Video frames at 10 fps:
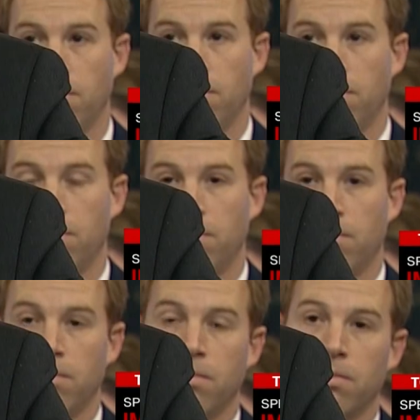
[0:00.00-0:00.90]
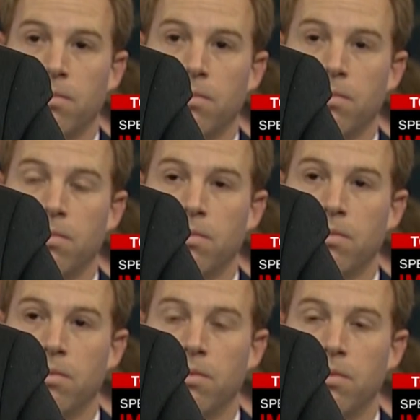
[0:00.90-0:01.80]

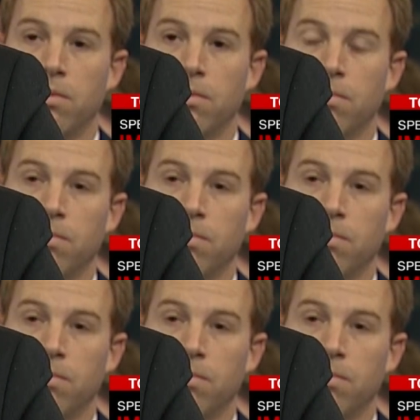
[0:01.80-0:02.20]
No words are spoken by the person on screen.